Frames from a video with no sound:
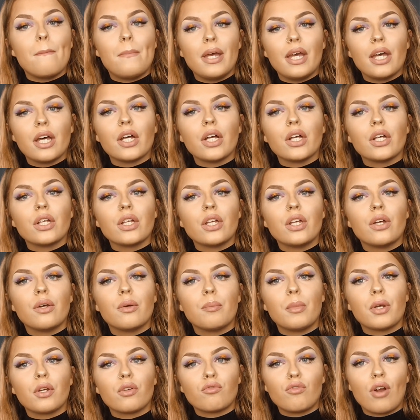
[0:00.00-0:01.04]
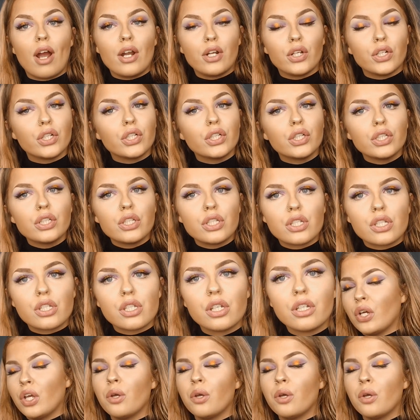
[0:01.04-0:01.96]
Bill McReynolds,